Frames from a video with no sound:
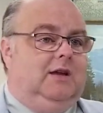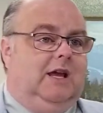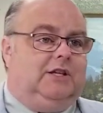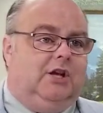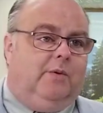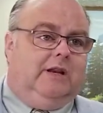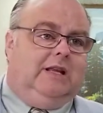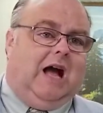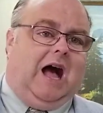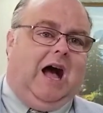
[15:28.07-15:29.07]
And so when
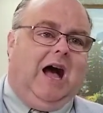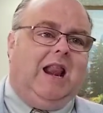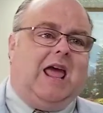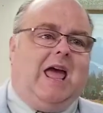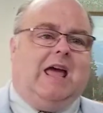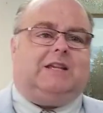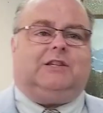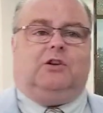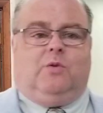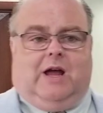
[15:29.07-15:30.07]
God
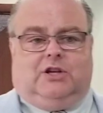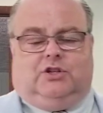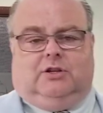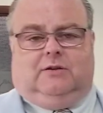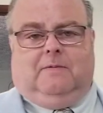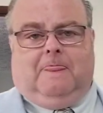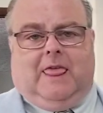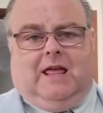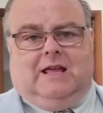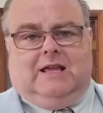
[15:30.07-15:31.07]
asks a question,
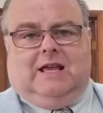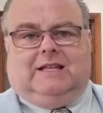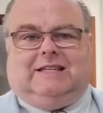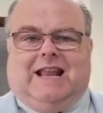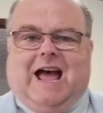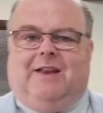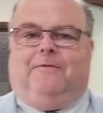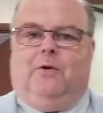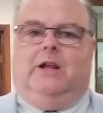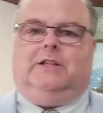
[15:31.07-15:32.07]
it's not
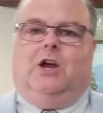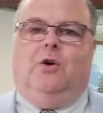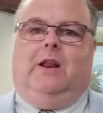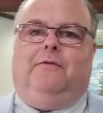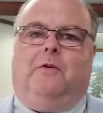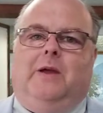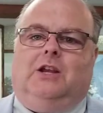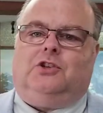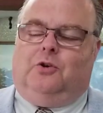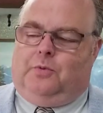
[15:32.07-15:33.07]
for his own
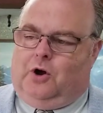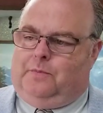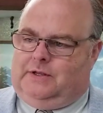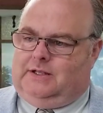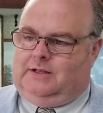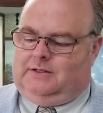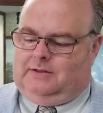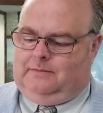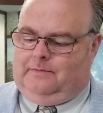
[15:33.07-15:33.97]
informational purposes.